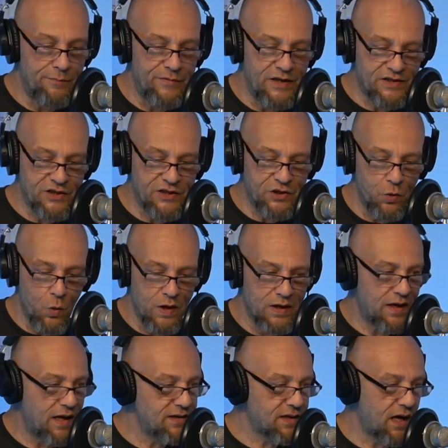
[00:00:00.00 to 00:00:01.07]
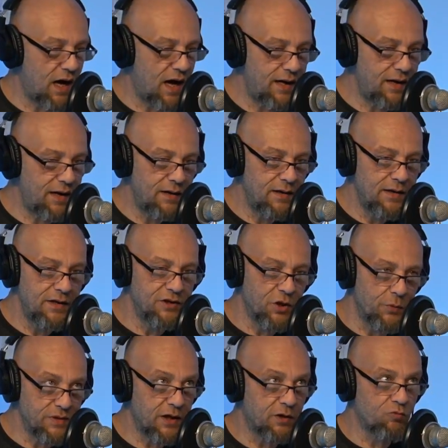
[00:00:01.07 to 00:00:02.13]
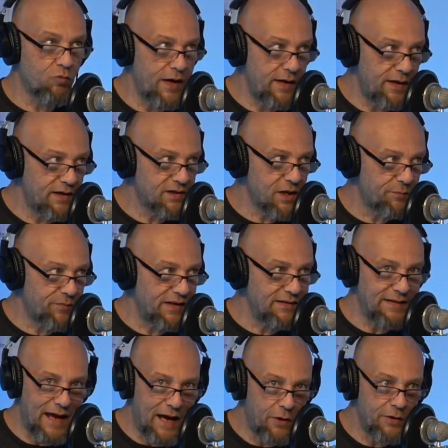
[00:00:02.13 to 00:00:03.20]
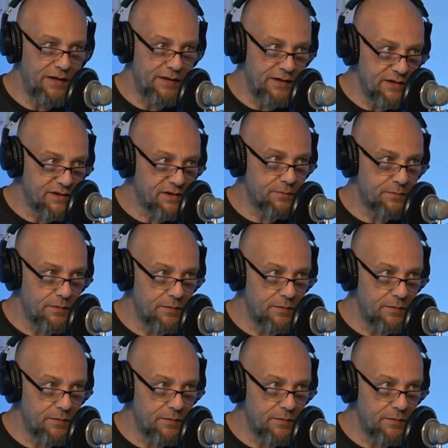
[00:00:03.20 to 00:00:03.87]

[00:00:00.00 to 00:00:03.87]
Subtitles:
This is an organized guy. He's always like writing something down in his